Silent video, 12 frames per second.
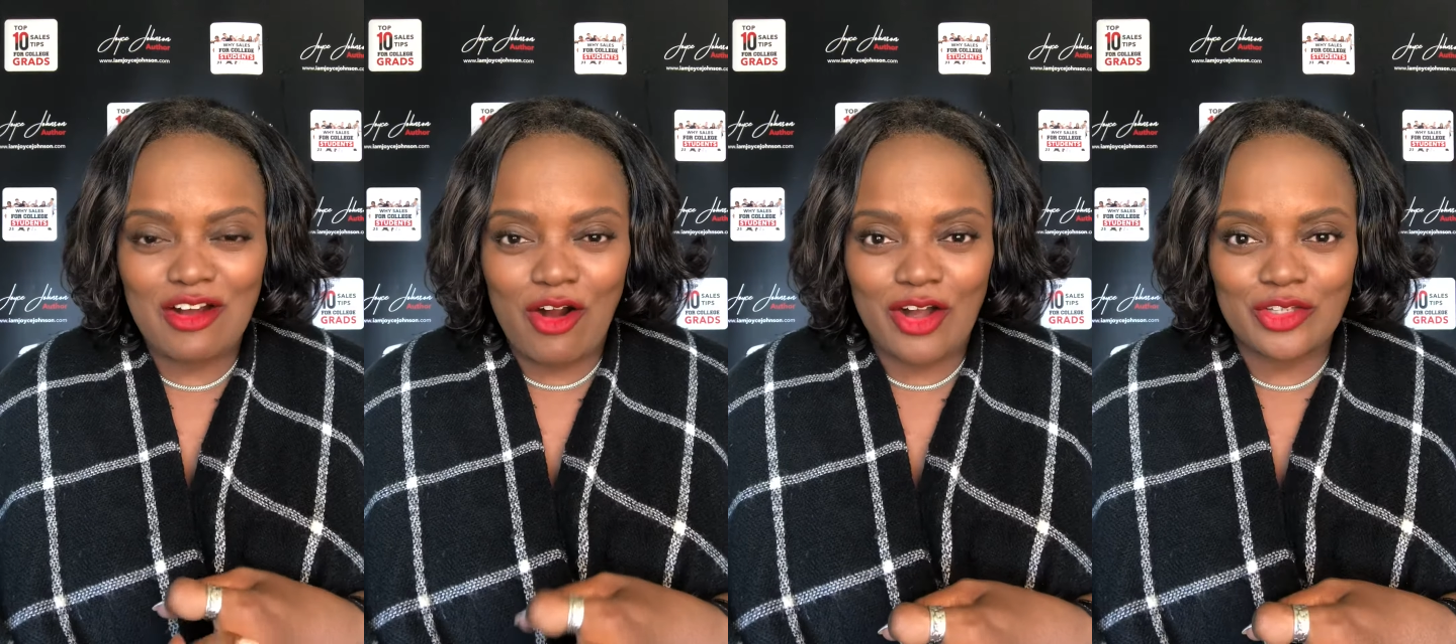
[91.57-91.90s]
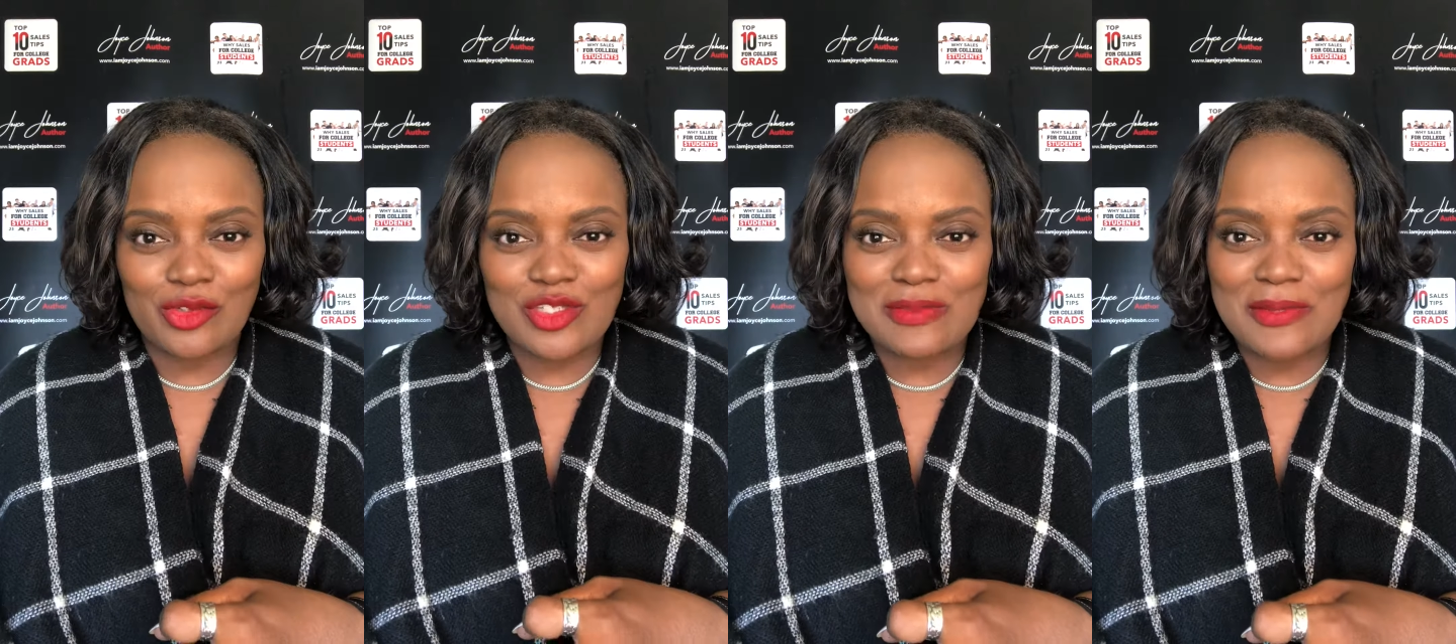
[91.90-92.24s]

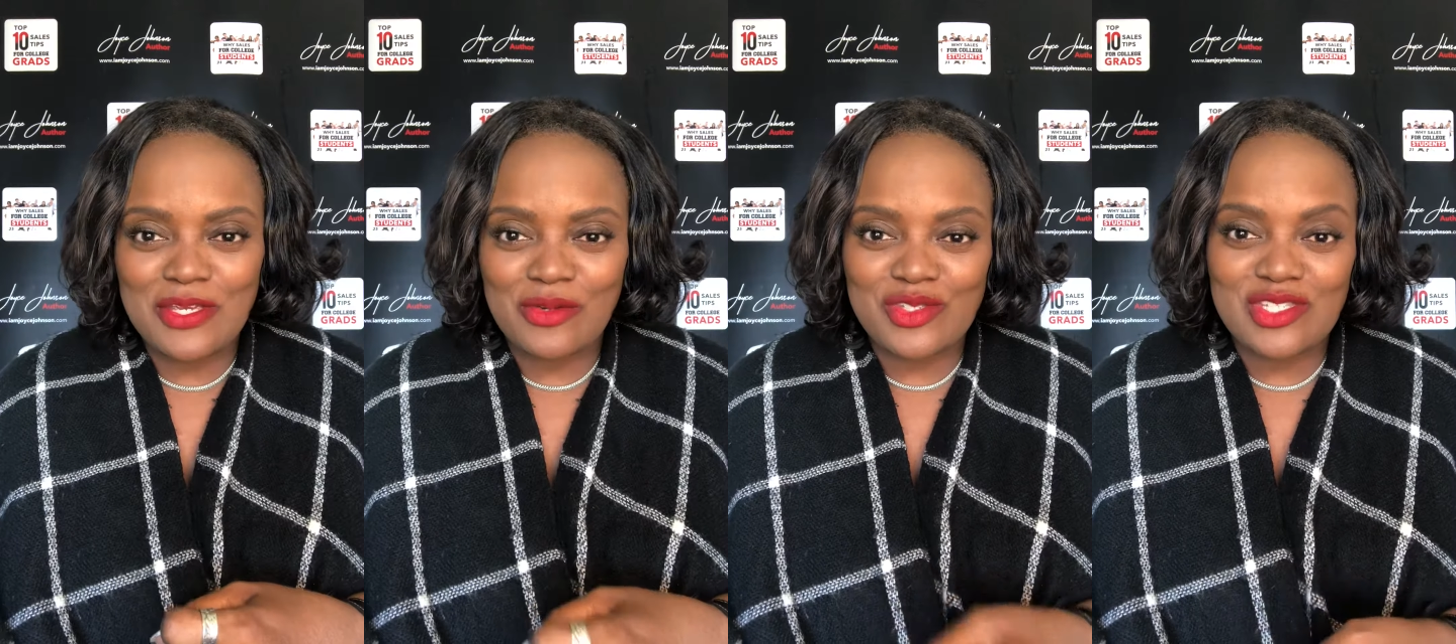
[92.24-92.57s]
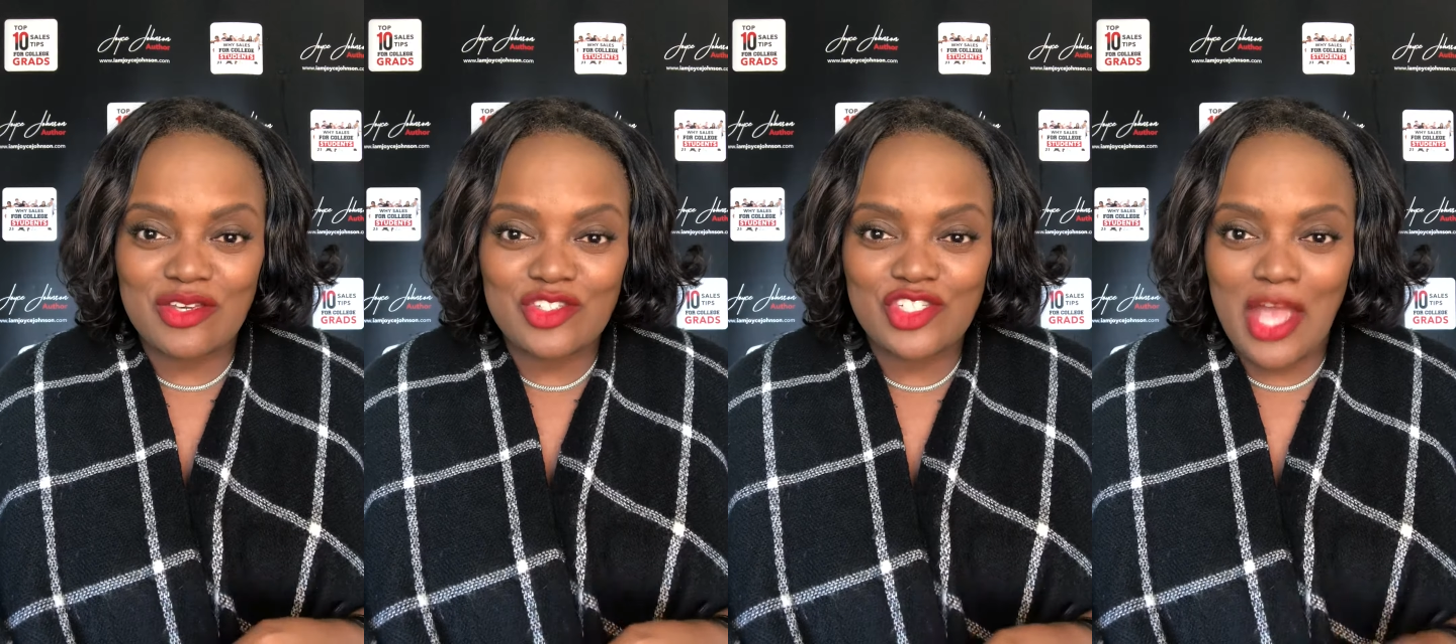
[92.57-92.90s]
author, speaker,
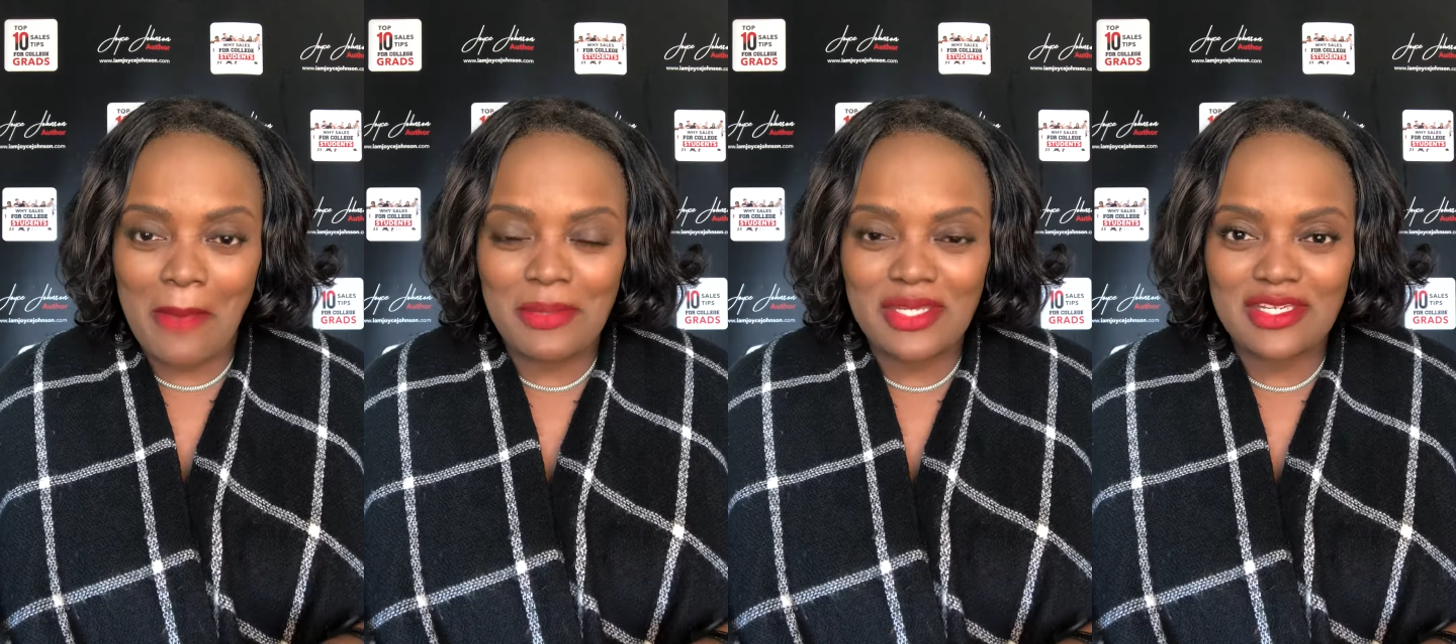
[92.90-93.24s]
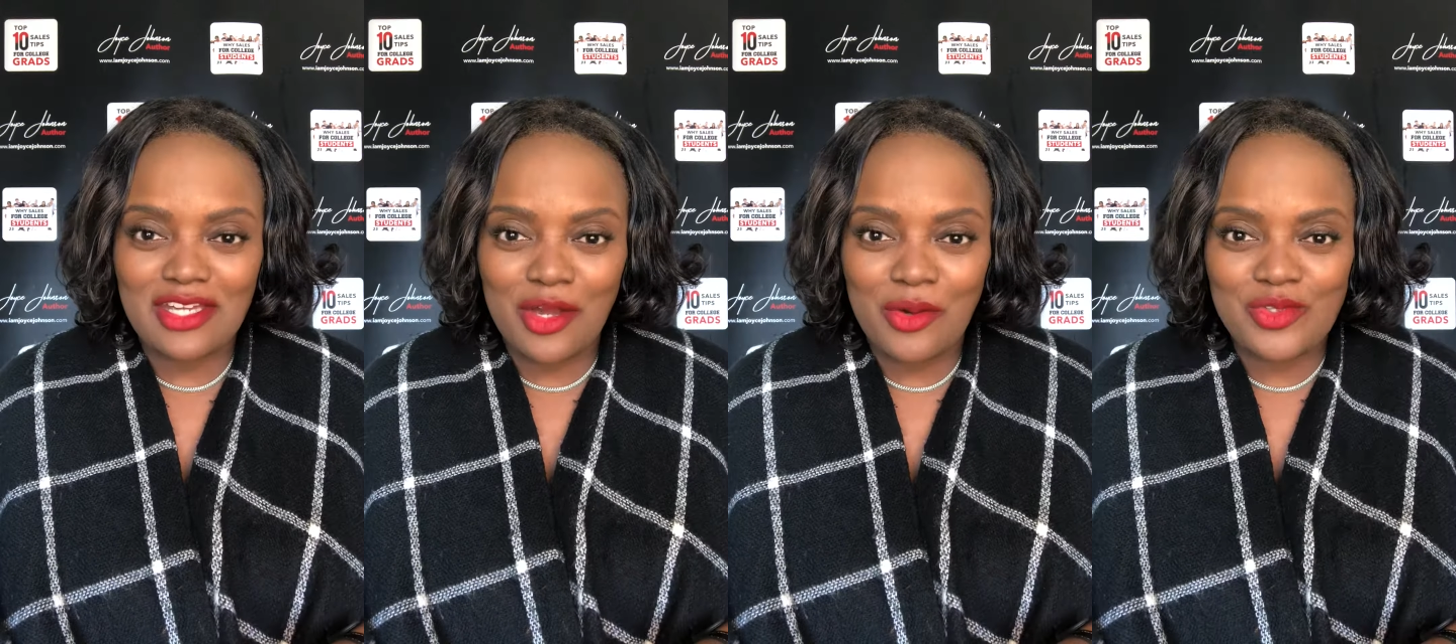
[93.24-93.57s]
sales champion, and
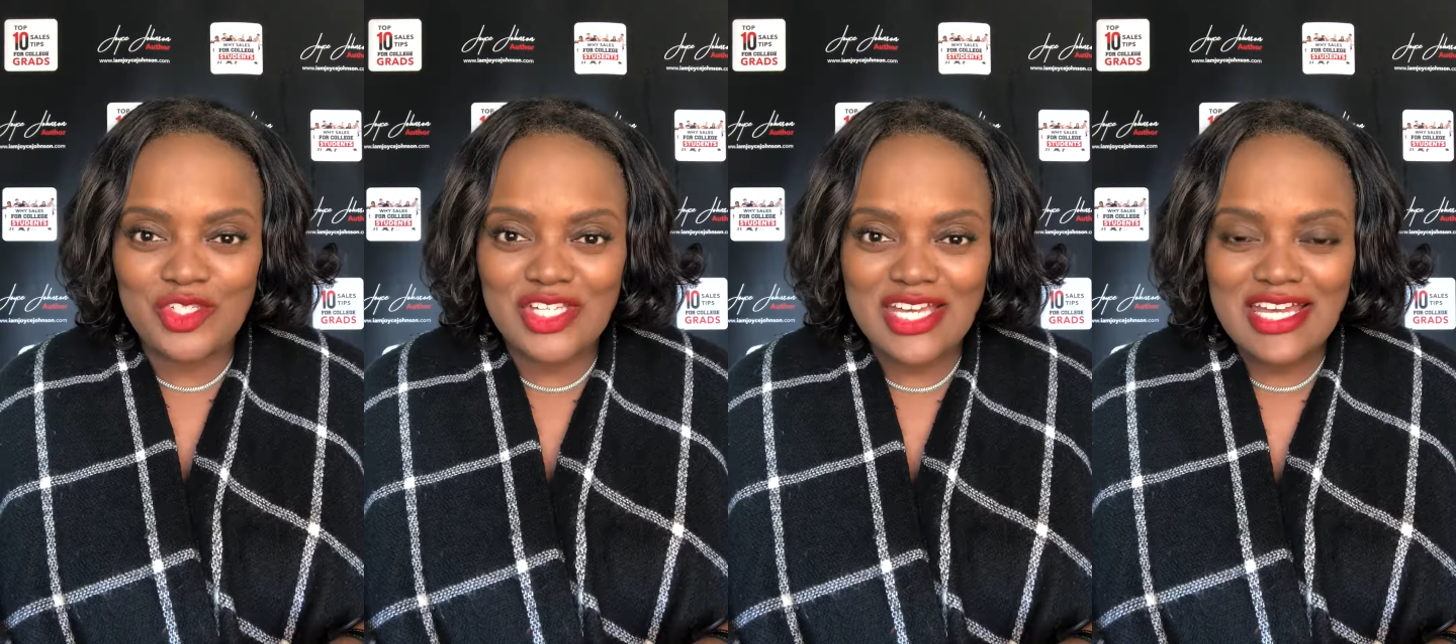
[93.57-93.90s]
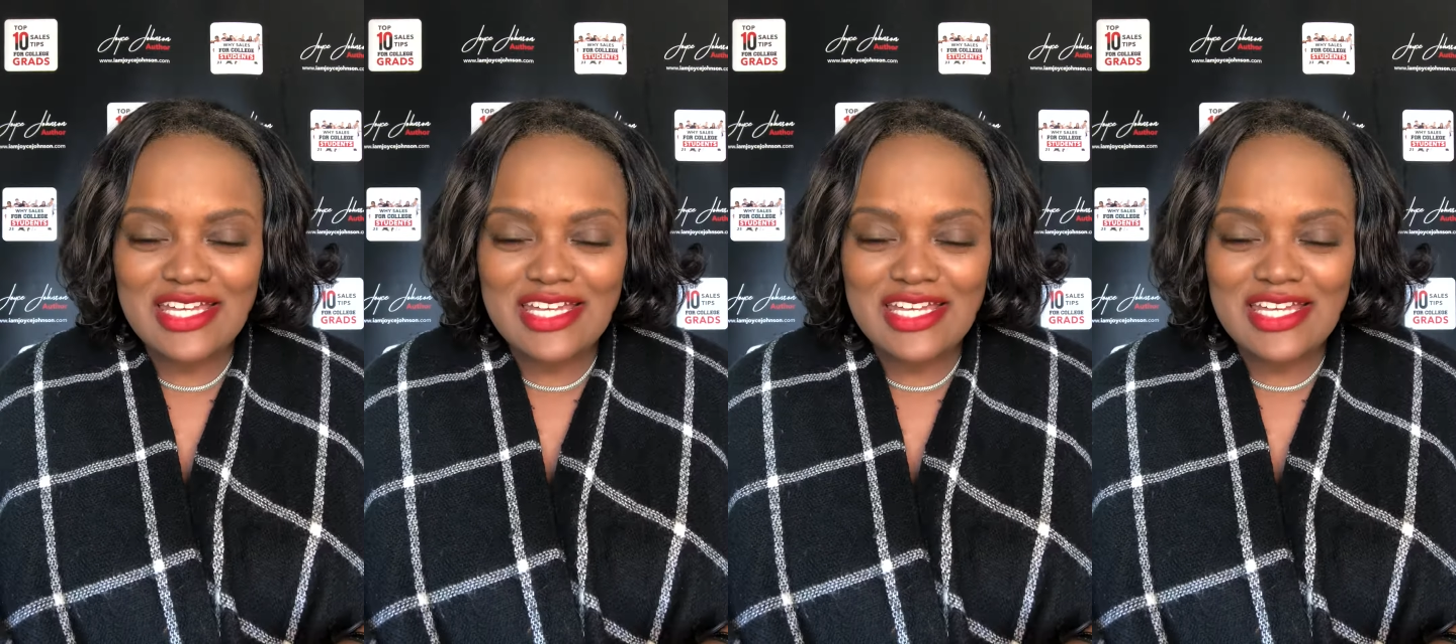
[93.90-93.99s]
coach.